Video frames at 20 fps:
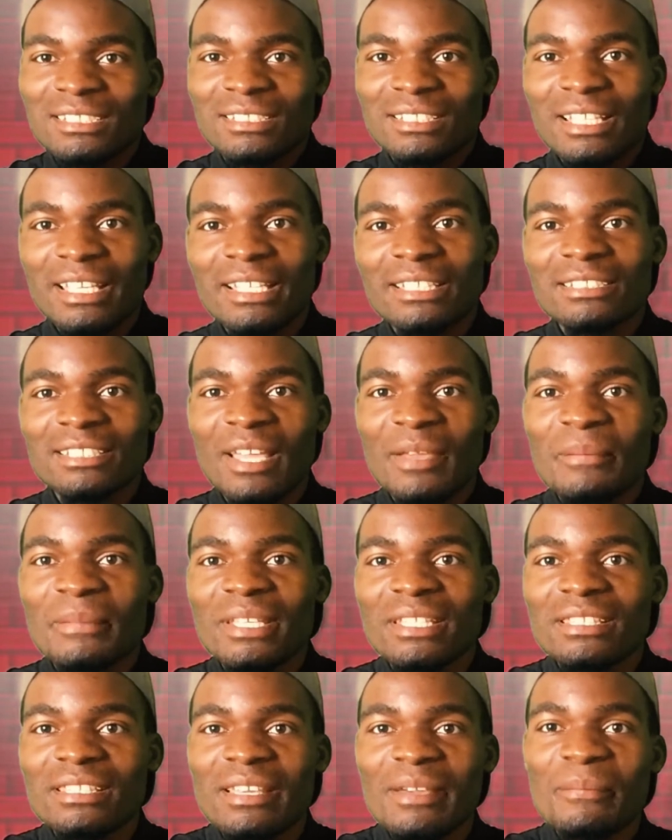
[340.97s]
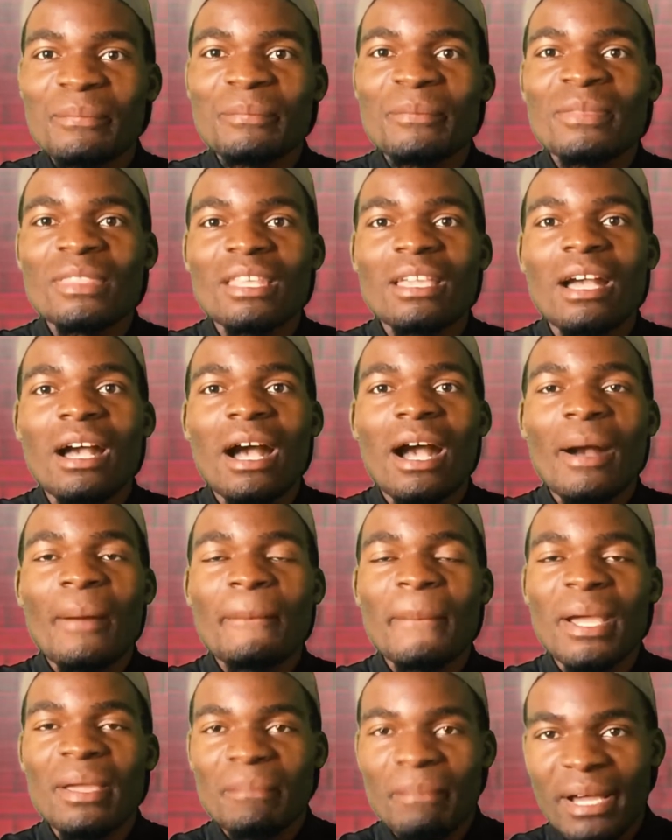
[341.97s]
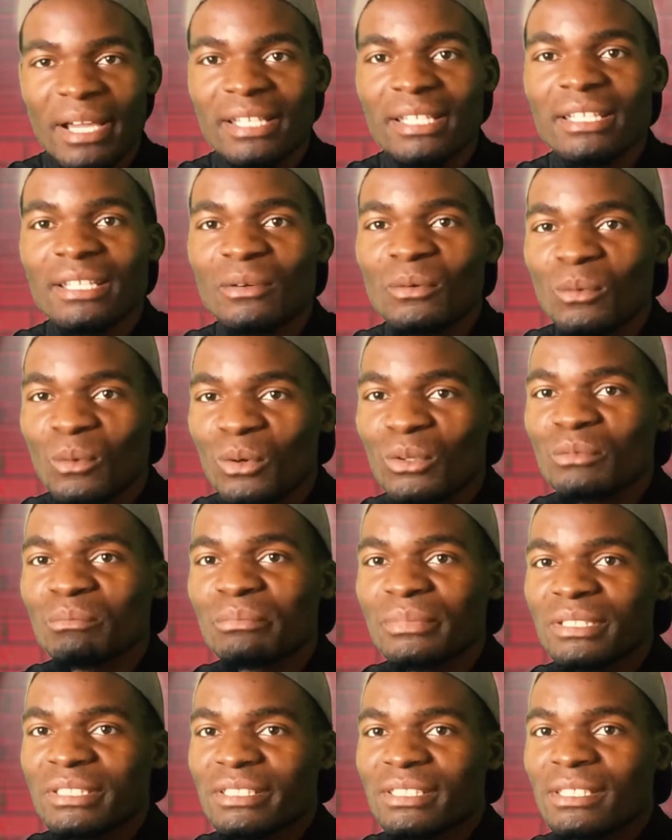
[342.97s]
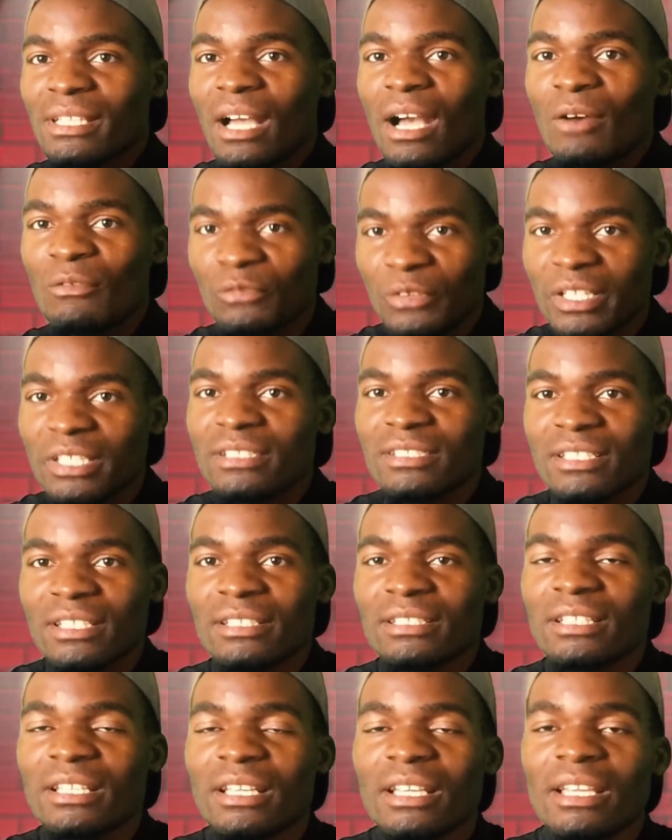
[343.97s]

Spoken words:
In case I meet them, my money won't be affected.